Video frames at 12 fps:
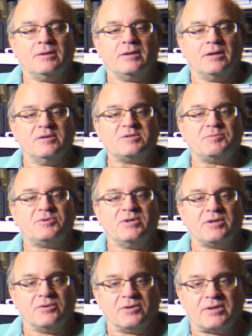In this
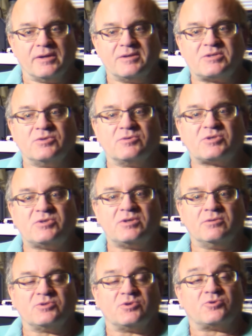particular case, those
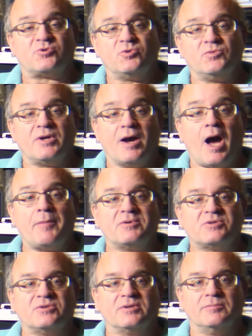signals are truly
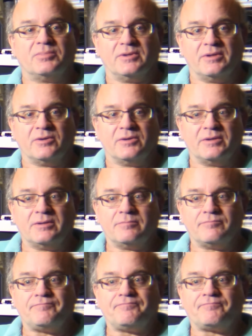opposite in polarity.
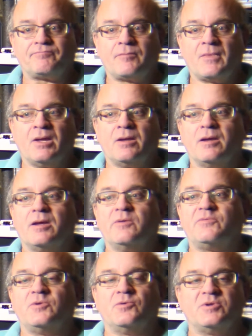
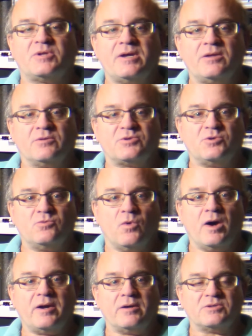If you were to take the two
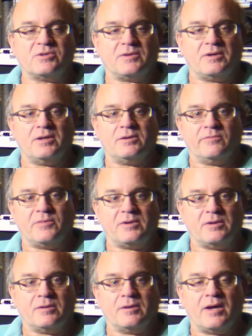wires at the end of
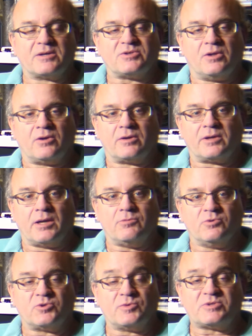the XLR
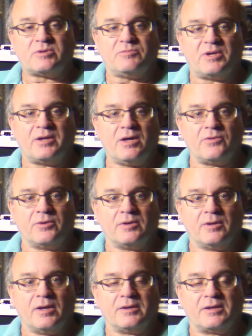cable, twist them
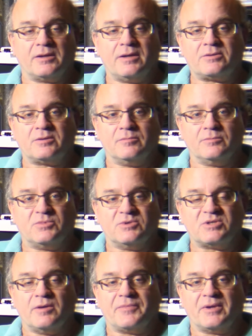together, and connect them to
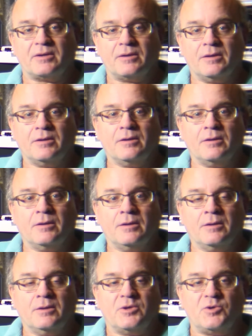something,
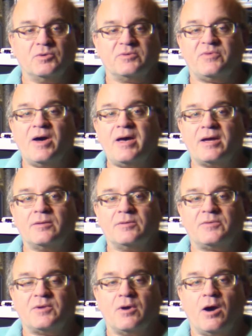you would find
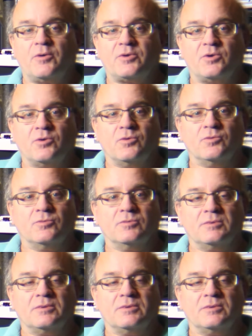that the audio